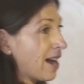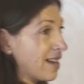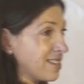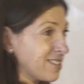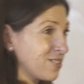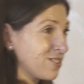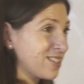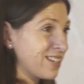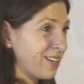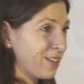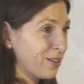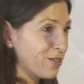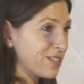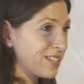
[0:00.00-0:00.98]
us to see
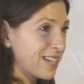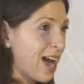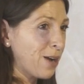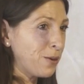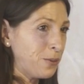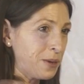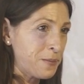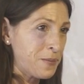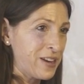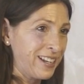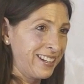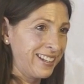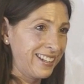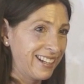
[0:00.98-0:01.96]
those young
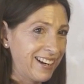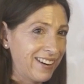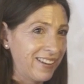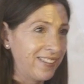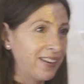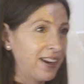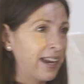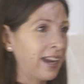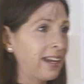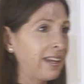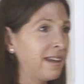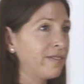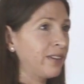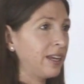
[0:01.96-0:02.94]
women that are uh,
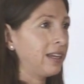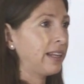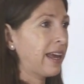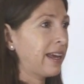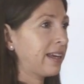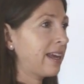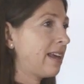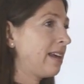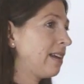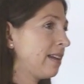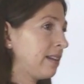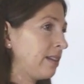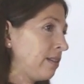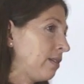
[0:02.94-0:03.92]
giving like
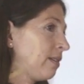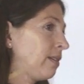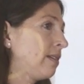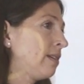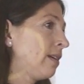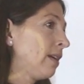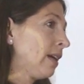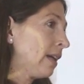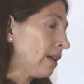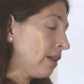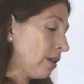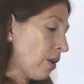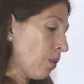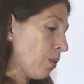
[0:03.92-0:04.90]

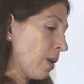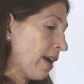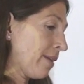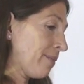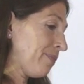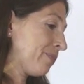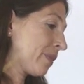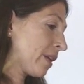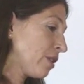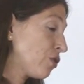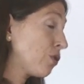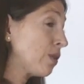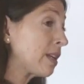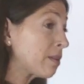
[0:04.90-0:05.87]
you know, um,
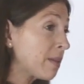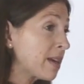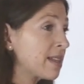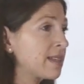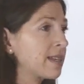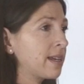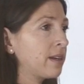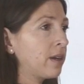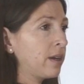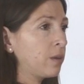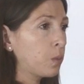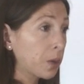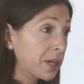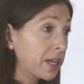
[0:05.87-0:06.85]
treatments and,
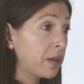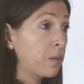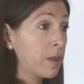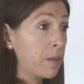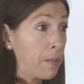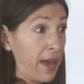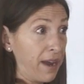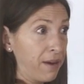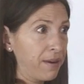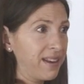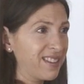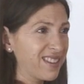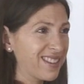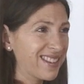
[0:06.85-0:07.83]
and working with
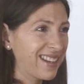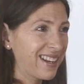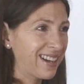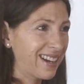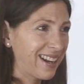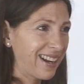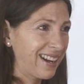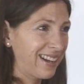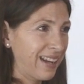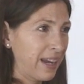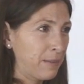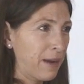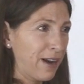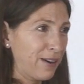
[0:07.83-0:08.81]
parents and
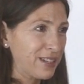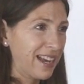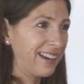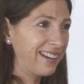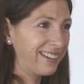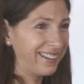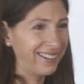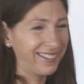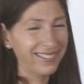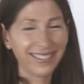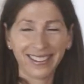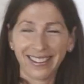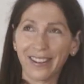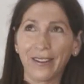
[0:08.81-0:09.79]
about, you
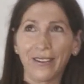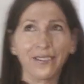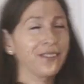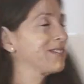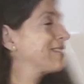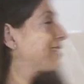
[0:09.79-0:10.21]
know, all those